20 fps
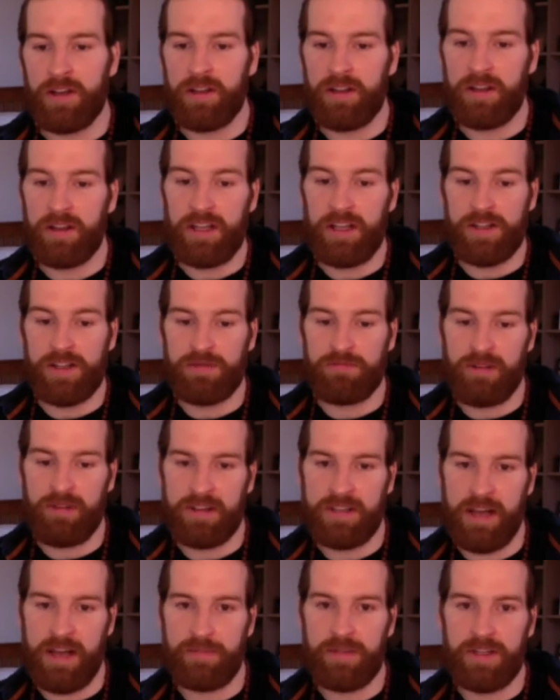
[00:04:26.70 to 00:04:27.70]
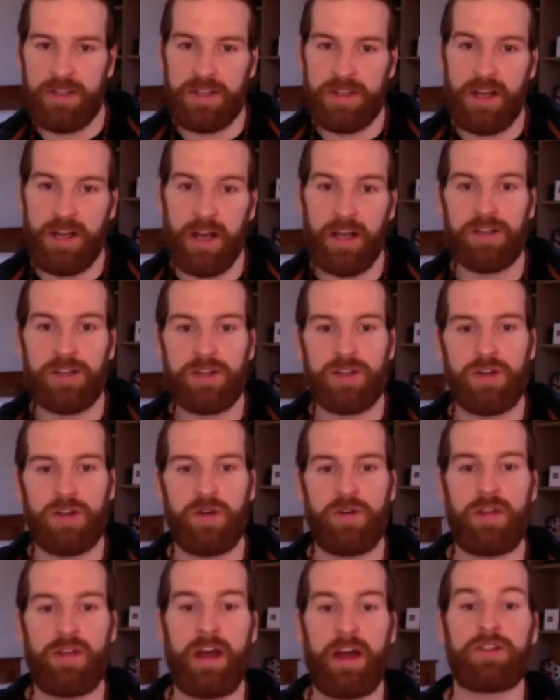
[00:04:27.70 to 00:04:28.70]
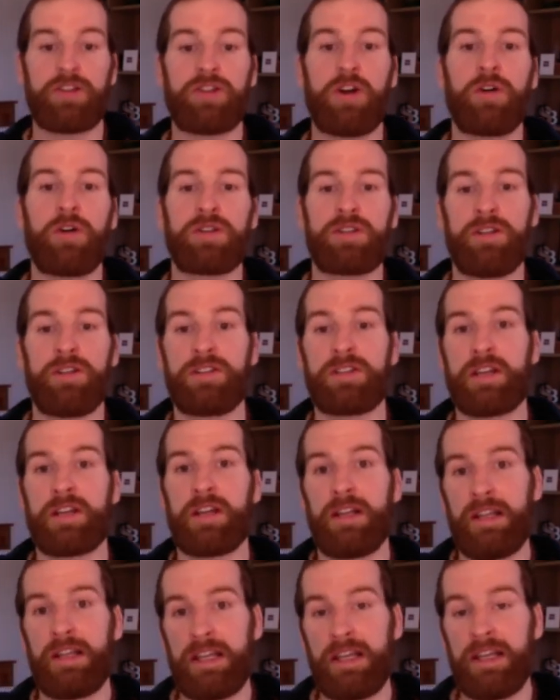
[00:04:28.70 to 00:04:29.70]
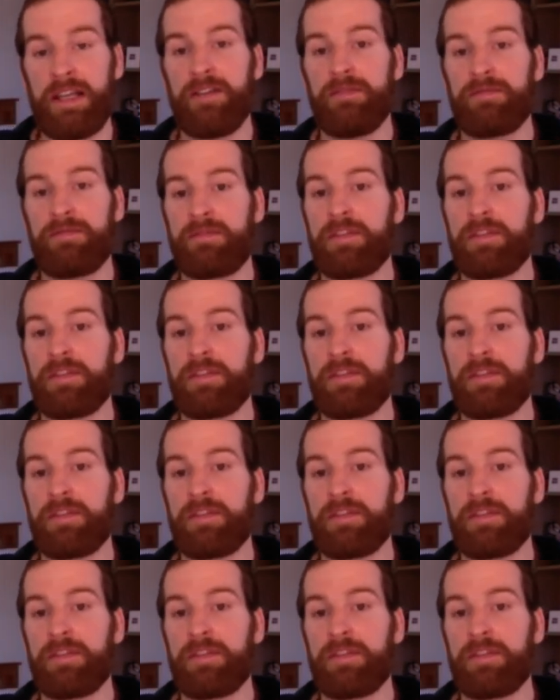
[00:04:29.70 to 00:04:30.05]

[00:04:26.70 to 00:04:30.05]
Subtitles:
these receptor sites so that toxins can leave